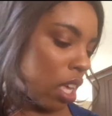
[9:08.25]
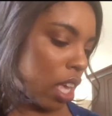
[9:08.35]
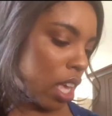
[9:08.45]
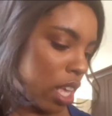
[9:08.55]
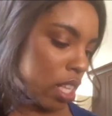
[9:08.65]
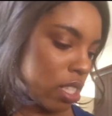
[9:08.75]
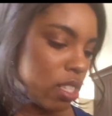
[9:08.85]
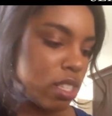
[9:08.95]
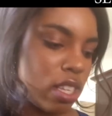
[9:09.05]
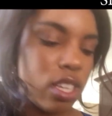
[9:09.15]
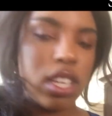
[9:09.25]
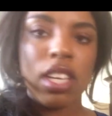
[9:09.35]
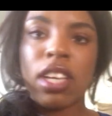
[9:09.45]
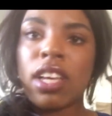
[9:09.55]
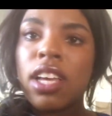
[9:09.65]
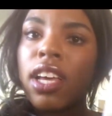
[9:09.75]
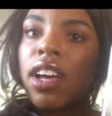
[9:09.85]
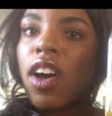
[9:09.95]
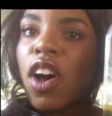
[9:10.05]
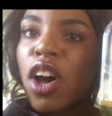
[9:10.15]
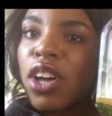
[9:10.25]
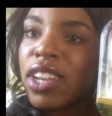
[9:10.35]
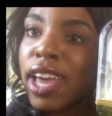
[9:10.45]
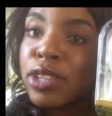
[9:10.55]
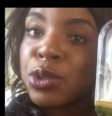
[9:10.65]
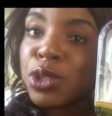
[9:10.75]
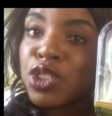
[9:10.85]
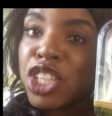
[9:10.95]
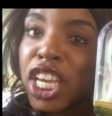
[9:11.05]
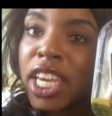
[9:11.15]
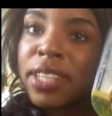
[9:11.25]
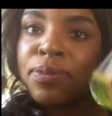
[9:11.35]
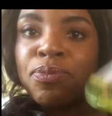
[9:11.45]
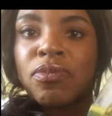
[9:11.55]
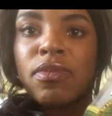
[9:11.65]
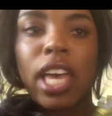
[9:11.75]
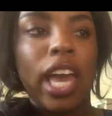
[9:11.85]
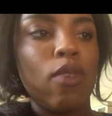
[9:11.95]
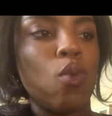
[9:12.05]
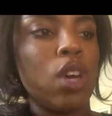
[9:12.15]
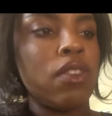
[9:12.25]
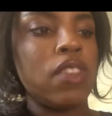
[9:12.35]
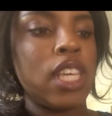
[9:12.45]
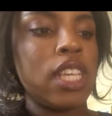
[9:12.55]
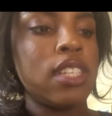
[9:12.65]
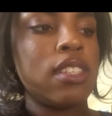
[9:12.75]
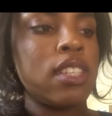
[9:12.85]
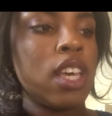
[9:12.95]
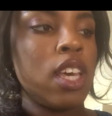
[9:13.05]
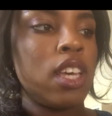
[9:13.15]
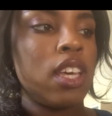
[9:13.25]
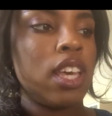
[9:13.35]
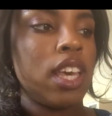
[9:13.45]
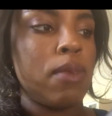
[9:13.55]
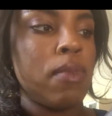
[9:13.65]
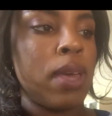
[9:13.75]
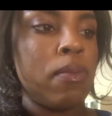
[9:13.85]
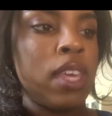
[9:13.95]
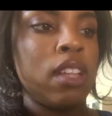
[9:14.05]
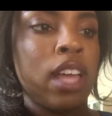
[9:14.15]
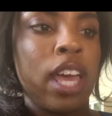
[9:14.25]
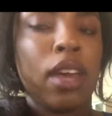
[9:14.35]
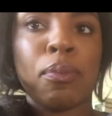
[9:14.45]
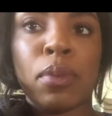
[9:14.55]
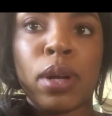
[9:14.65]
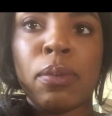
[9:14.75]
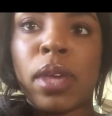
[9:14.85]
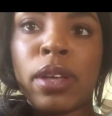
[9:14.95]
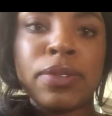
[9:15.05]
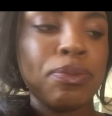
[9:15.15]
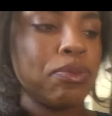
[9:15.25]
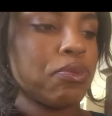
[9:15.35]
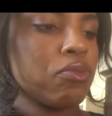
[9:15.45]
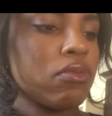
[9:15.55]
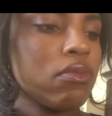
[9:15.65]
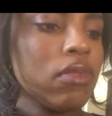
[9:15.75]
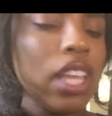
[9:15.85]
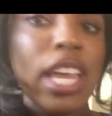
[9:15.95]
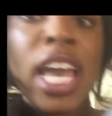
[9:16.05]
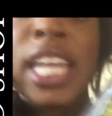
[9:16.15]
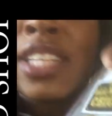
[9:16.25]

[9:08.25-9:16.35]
and all natural chicken. I have one of these in my meat, like per meal, and